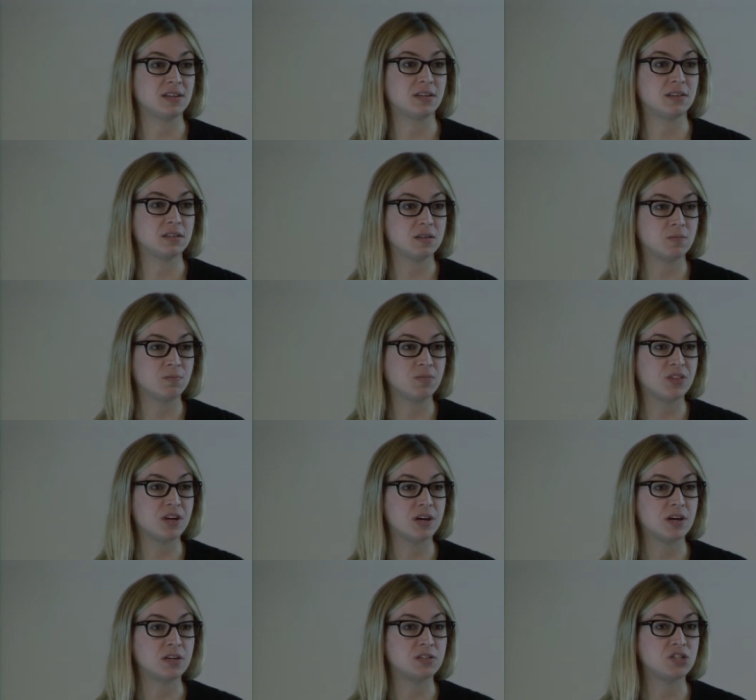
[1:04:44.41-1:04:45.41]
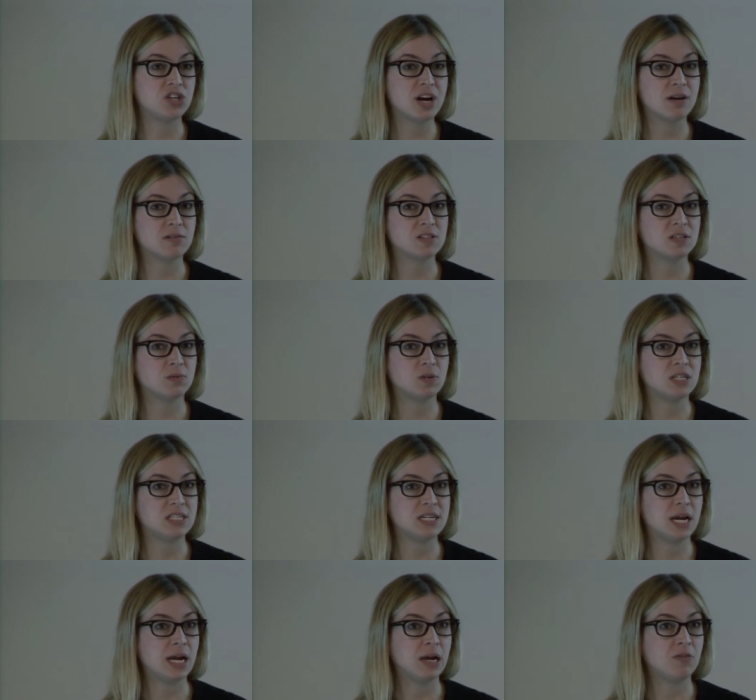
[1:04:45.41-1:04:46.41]
Like the, the chairs that we
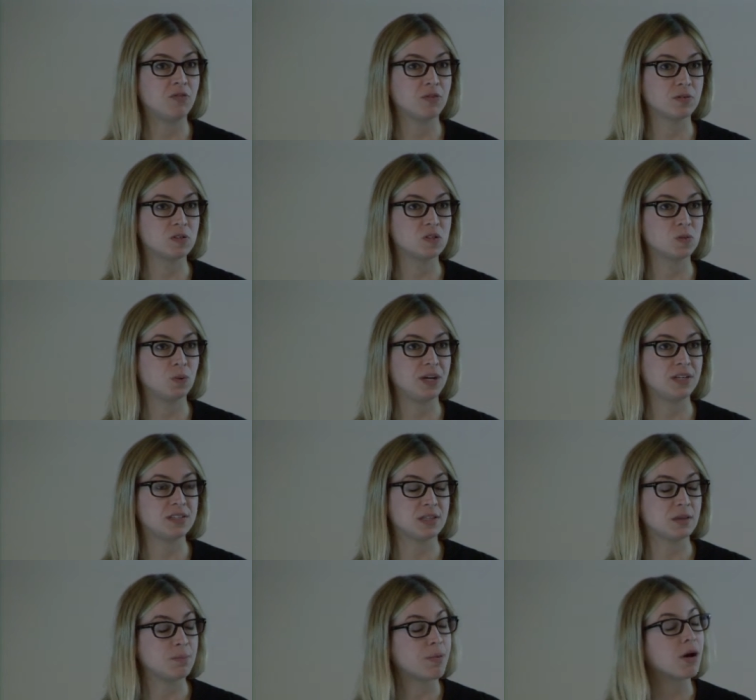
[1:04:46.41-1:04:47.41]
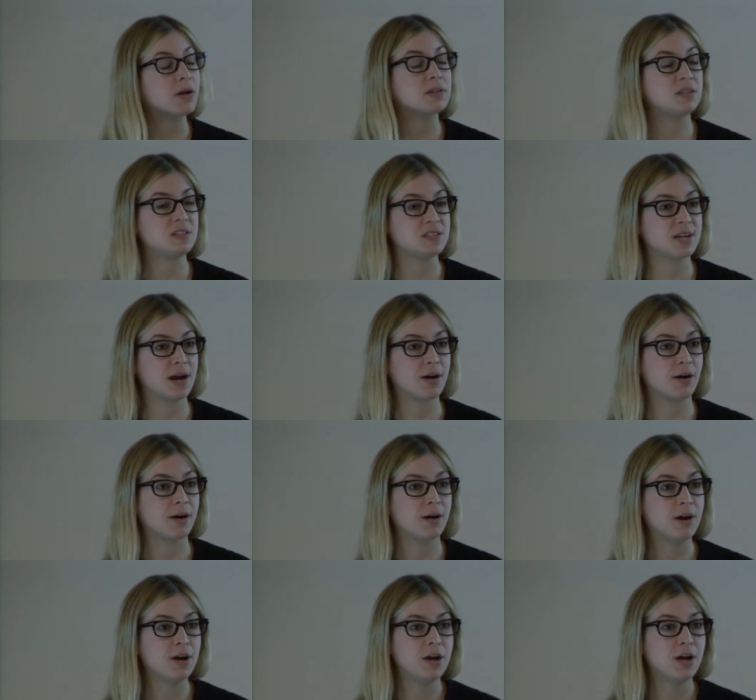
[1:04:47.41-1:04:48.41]
did for the suites at the Barclays Center,